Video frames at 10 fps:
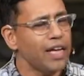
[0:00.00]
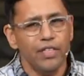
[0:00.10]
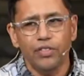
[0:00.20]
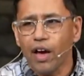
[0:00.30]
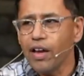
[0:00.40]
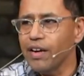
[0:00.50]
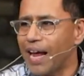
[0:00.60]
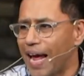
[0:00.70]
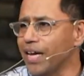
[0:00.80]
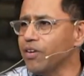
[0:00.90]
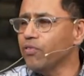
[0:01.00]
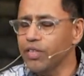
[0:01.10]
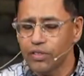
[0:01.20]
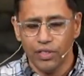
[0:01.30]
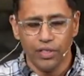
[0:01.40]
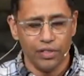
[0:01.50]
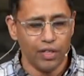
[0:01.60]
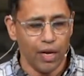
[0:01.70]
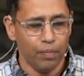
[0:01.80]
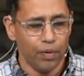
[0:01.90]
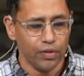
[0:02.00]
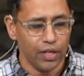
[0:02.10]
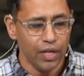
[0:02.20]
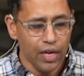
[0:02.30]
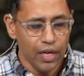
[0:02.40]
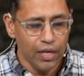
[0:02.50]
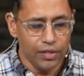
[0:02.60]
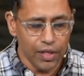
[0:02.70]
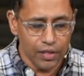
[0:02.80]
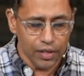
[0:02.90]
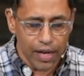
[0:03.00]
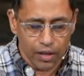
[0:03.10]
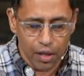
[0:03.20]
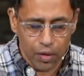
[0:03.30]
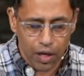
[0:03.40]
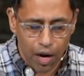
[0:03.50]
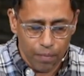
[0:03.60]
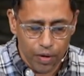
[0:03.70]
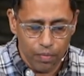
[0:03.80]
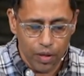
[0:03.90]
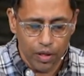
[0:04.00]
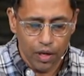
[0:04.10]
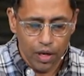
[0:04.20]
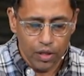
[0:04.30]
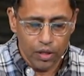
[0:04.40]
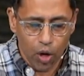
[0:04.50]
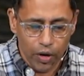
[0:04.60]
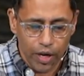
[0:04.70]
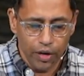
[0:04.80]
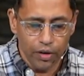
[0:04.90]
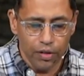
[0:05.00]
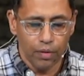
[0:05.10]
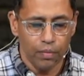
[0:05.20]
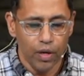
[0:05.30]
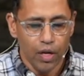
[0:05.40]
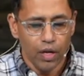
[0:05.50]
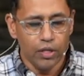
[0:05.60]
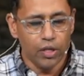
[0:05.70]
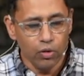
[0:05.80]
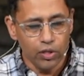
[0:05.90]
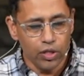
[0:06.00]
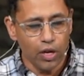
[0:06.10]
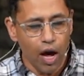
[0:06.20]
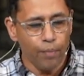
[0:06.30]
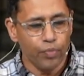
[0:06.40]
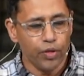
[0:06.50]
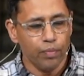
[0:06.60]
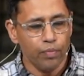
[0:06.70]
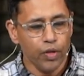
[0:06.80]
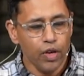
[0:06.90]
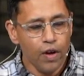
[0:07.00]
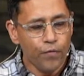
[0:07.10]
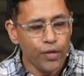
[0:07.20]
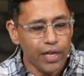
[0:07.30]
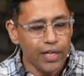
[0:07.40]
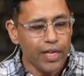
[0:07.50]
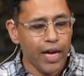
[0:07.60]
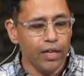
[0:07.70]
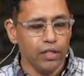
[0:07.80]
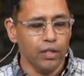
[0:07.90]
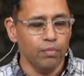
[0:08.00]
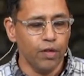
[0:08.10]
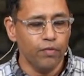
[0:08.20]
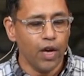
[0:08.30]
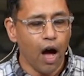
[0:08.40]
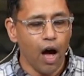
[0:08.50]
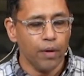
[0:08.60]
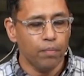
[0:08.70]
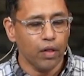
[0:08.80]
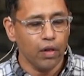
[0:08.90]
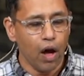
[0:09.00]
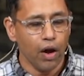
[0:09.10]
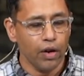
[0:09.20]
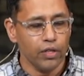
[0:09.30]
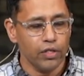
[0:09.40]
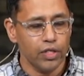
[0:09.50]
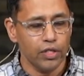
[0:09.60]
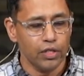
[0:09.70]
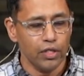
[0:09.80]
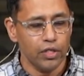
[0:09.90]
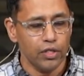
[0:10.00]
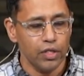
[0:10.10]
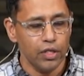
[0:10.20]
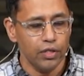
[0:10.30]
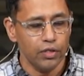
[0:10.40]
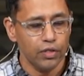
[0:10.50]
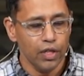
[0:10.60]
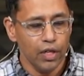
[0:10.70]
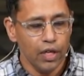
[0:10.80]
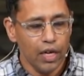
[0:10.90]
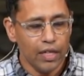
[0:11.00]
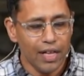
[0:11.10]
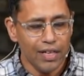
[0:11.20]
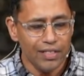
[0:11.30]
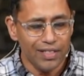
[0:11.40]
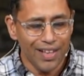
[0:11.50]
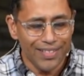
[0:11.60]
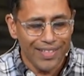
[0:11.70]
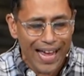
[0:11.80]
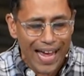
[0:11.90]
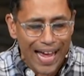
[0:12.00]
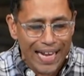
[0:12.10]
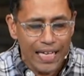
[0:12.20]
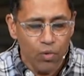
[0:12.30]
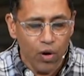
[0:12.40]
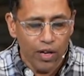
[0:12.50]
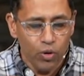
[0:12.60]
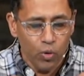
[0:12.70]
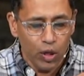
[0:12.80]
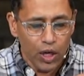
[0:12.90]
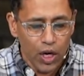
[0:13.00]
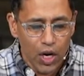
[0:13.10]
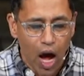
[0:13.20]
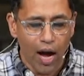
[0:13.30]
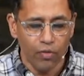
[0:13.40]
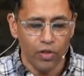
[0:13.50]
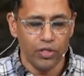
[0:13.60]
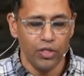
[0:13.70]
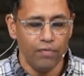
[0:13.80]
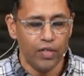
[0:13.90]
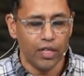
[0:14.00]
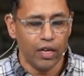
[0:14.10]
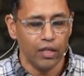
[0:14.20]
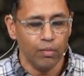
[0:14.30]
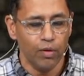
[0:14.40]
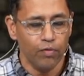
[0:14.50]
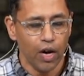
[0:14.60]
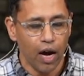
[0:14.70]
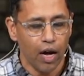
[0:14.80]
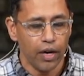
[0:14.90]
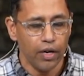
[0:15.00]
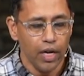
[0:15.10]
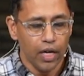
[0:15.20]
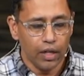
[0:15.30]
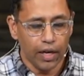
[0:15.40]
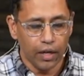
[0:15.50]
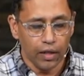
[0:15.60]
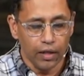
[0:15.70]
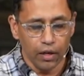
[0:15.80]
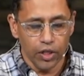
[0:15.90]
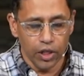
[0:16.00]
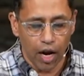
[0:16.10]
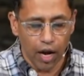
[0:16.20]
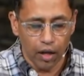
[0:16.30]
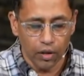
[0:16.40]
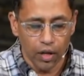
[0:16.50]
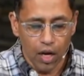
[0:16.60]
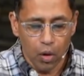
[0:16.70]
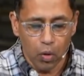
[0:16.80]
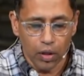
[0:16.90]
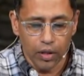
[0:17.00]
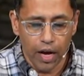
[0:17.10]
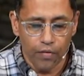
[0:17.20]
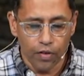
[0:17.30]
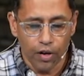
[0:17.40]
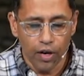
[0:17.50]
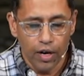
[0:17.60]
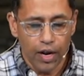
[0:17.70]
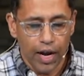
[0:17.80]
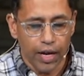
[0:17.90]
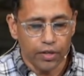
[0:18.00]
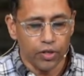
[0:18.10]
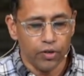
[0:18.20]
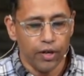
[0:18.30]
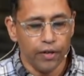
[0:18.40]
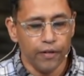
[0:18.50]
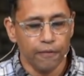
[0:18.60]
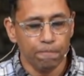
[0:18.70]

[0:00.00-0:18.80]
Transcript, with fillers: He's gotten angry at the disciples, and he says, Let them come to me. Don't hinder them. Don't stop them. For the kingdom of God belongs to such as these. Then he says, Anyone who will not receive the kingdom of God like a little child will never enter it.